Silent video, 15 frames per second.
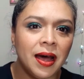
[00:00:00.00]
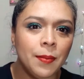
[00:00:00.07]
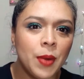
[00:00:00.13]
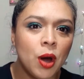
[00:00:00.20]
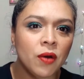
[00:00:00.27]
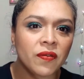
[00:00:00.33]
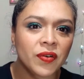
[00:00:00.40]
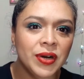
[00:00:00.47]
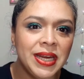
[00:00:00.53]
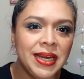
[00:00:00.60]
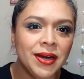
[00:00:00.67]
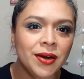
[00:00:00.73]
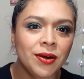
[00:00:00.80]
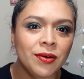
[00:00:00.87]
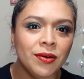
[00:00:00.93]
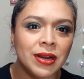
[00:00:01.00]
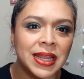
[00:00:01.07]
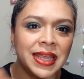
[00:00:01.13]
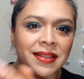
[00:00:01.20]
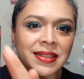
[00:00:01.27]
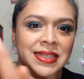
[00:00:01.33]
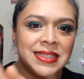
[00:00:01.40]
over here,
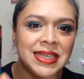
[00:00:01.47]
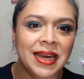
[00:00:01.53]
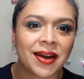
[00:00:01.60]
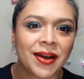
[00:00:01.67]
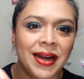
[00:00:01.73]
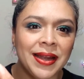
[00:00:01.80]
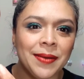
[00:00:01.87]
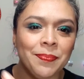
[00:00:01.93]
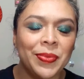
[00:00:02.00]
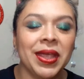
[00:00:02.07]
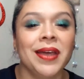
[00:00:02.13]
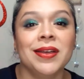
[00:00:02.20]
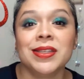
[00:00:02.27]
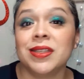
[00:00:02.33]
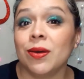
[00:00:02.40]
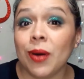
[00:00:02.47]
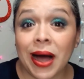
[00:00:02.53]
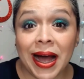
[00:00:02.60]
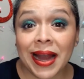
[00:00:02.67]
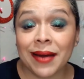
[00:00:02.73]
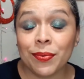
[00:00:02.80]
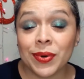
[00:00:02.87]
like this area. So
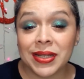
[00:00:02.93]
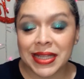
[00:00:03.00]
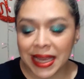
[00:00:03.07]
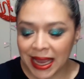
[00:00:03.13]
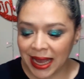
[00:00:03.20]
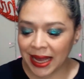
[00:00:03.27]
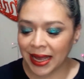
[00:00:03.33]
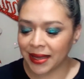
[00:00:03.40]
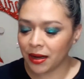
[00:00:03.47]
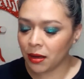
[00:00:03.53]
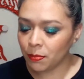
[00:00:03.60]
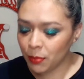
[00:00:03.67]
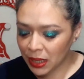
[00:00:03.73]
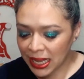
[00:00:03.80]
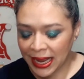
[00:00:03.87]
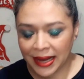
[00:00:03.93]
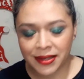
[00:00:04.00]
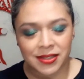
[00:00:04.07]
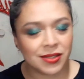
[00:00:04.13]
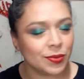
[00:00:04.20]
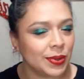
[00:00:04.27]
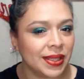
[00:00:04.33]
I really had a
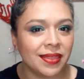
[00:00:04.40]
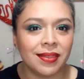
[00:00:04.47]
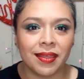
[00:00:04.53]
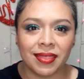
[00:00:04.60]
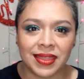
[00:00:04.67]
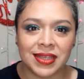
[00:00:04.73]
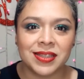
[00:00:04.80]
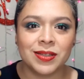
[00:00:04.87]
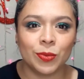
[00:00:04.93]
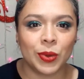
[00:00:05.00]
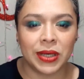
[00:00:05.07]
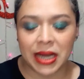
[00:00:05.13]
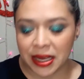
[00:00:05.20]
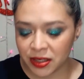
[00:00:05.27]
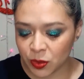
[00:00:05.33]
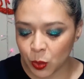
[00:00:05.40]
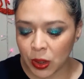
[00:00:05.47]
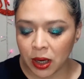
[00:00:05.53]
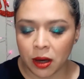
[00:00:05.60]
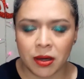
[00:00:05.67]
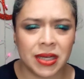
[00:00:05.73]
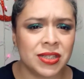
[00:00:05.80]
blast with this one as
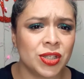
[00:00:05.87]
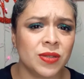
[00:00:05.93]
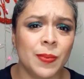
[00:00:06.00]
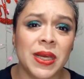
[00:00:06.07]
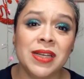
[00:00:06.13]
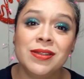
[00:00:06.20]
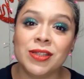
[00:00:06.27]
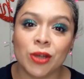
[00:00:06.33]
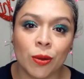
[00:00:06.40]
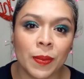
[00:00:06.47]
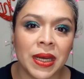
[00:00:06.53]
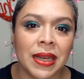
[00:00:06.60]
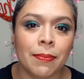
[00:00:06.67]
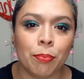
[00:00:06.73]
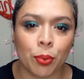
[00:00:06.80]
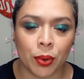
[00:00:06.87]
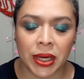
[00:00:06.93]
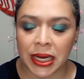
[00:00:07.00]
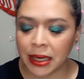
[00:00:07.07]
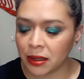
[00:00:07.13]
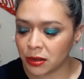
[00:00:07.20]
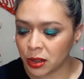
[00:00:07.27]
well. It just made so many
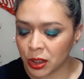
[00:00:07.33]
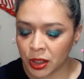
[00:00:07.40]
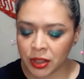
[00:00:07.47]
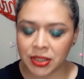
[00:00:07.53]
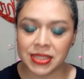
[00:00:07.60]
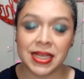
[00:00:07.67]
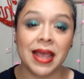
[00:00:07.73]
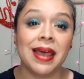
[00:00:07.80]
pretty looks.